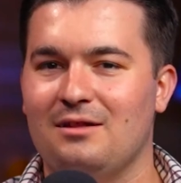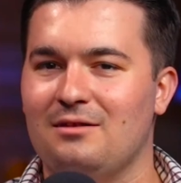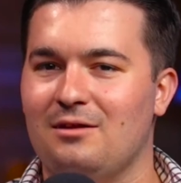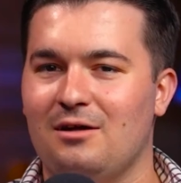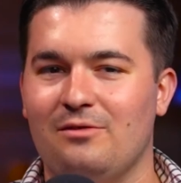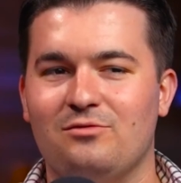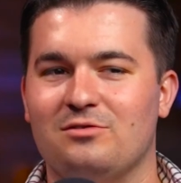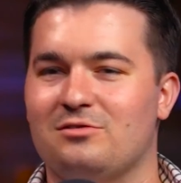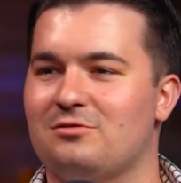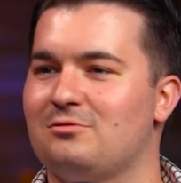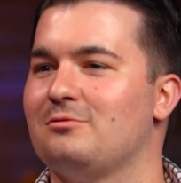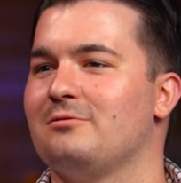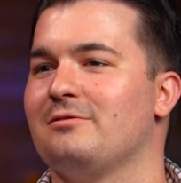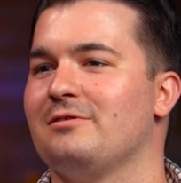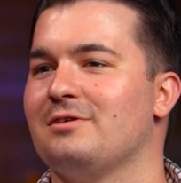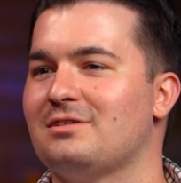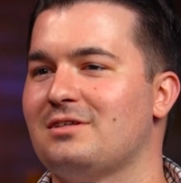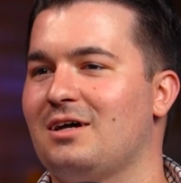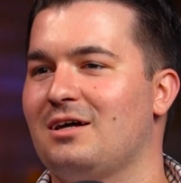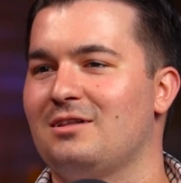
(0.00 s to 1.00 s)
love the
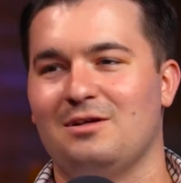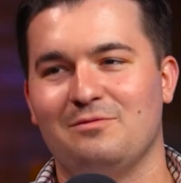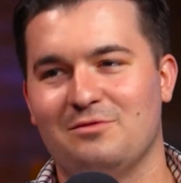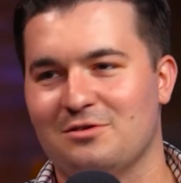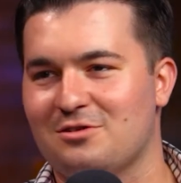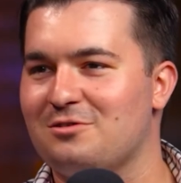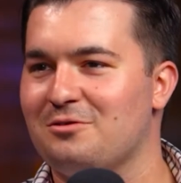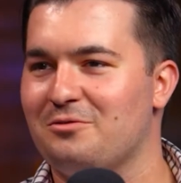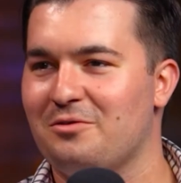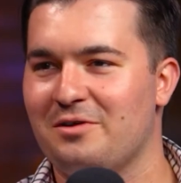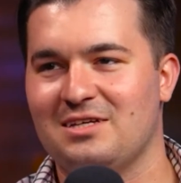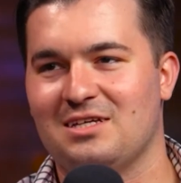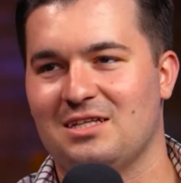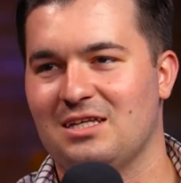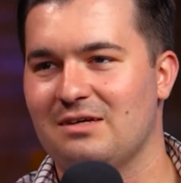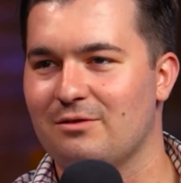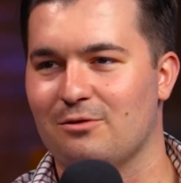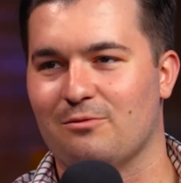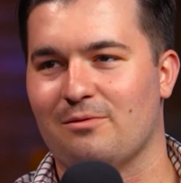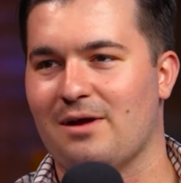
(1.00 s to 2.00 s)
stories. I love
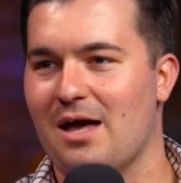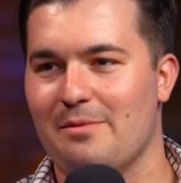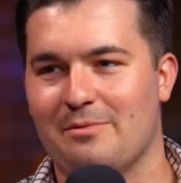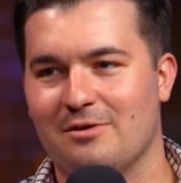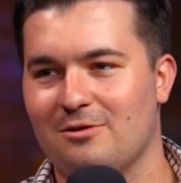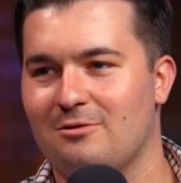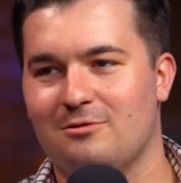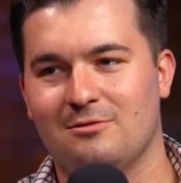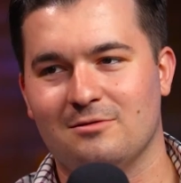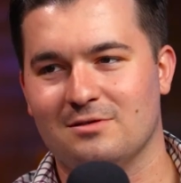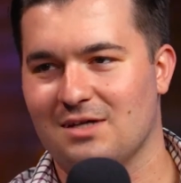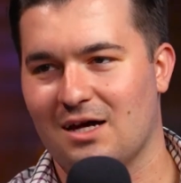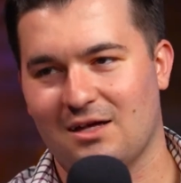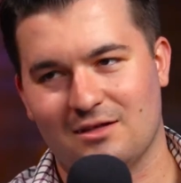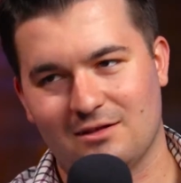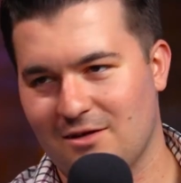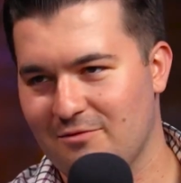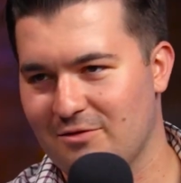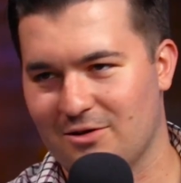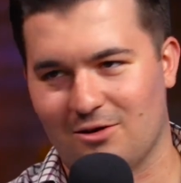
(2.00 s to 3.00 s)
the rabbit holes. I
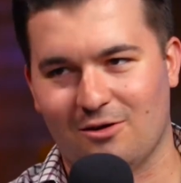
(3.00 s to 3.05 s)
love it